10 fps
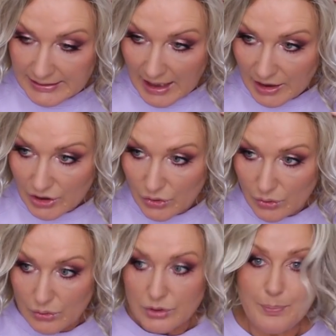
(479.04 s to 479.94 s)
dark
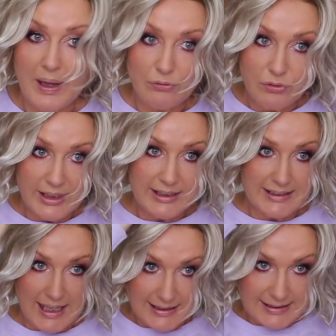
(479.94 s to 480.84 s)
root, but really
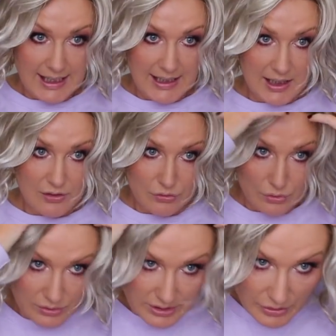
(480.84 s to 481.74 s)
nice color
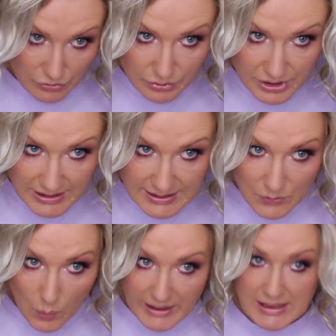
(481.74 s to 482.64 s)
root. The root is
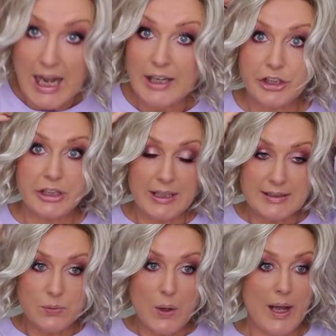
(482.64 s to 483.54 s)
quite ashy
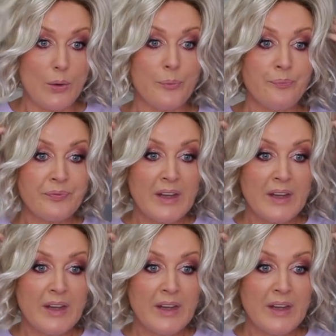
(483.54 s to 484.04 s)
as well.